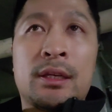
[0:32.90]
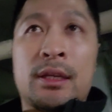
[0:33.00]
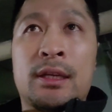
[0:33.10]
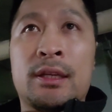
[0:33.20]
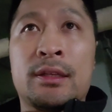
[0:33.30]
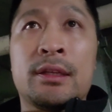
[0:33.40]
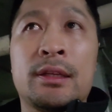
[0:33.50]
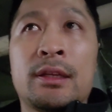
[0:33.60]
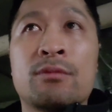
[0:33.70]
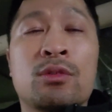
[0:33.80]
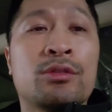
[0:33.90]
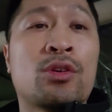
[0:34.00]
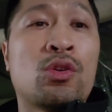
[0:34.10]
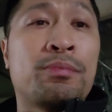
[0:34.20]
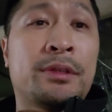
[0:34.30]
and it won't
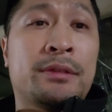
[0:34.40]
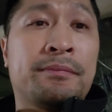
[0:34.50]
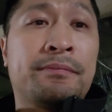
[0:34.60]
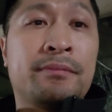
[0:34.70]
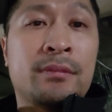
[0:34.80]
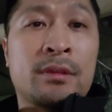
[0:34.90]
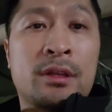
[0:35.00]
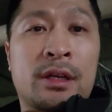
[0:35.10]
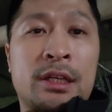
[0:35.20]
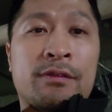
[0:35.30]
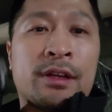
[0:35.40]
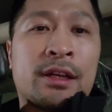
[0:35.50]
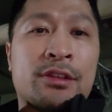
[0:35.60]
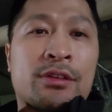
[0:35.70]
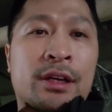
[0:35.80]
open. I
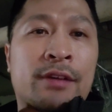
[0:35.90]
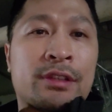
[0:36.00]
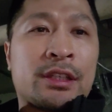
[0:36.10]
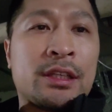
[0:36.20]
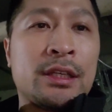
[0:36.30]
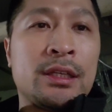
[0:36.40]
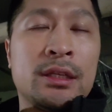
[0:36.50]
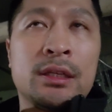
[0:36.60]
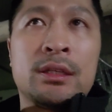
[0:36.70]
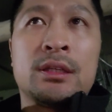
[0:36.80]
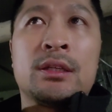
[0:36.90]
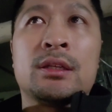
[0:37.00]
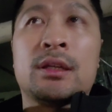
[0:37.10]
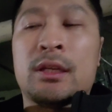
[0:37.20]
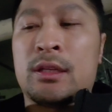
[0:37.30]
have the key
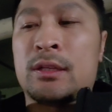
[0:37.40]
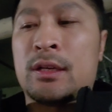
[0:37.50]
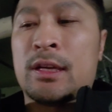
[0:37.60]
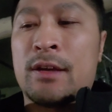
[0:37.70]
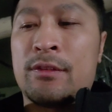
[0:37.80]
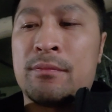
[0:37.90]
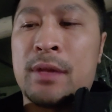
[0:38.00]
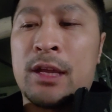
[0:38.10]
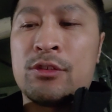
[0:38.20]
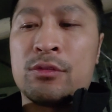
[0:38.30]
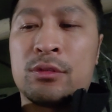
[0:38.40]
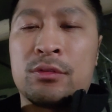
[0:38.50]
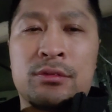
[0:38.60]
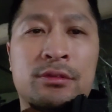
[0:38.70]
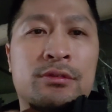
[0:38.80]
and I have the
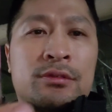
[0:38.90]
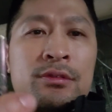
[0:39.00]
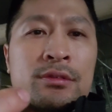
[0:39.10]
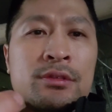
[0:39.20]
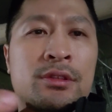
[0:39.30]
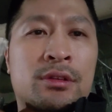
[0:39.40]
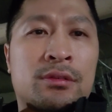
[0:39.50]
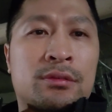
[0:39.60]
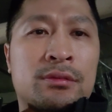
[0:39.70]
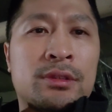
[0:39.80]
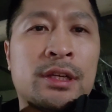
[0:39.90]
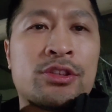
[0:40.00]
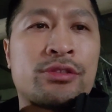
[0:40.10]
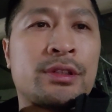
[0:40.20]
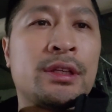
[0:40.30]
manual, you know,
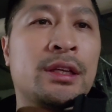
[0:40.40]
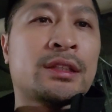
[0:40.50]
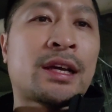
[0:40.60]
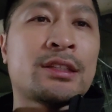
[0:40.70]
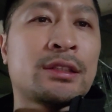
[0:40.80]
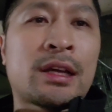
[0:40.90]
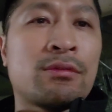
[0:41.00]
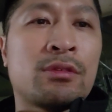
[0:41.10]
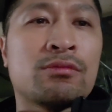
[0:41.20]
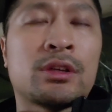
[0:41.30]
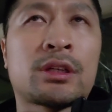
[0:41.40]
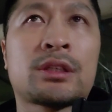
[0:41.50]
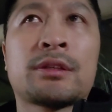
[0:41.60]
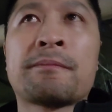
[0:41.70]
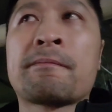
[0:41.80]
entry, and that won't work.
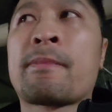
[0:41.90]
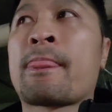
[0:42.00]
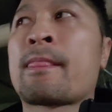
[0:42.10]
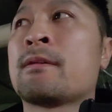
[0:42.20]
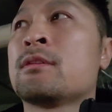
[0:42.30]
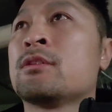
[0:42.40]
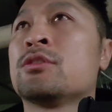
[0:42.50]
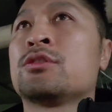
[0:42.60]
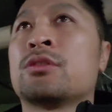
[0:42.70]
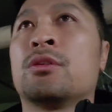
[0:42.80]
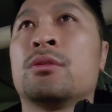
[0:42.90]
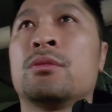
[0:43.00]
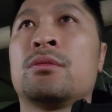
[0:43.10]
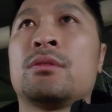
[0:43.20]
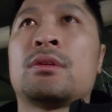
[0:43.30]
So
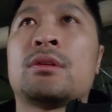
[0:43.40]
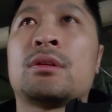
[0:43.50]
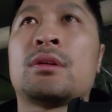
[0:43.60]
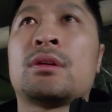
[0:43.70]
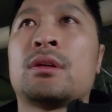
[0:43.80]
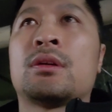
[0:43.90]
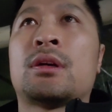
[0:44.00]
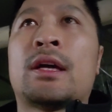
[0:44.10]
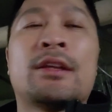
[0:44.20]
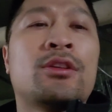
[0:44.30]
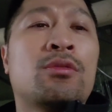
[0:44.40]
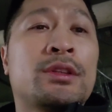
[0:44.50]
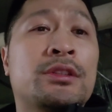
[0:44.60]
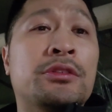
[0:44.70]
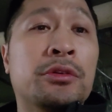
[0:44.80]
I didn't know
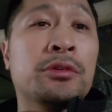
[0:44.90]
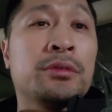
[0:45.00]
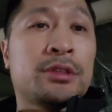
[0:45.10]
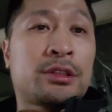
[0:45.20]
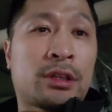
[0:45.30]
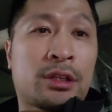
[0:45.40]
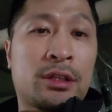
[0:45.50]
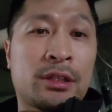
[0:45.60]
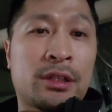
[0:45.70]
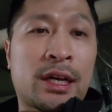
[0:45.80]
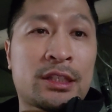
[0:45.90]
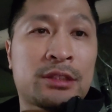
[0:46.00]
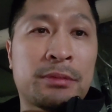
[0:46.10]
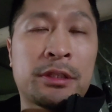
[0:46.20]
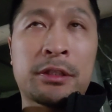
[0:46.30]
what to do, so I called a
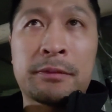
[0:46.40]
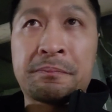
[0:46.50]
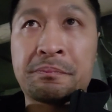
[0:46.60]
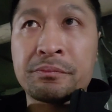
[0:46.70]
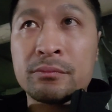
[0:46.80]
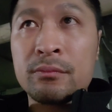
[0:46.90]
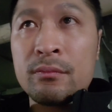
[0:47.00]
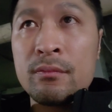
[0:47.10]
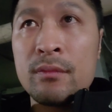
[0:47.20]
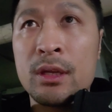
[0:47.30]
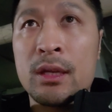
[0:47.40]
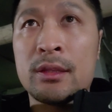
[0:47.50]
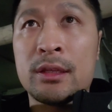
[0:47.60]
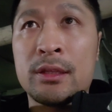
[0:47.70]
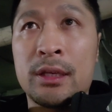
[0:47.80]
locksmith,
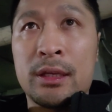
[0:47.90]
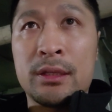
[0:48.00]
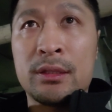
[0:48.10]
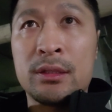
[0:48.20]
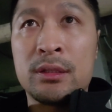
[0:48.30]
and then they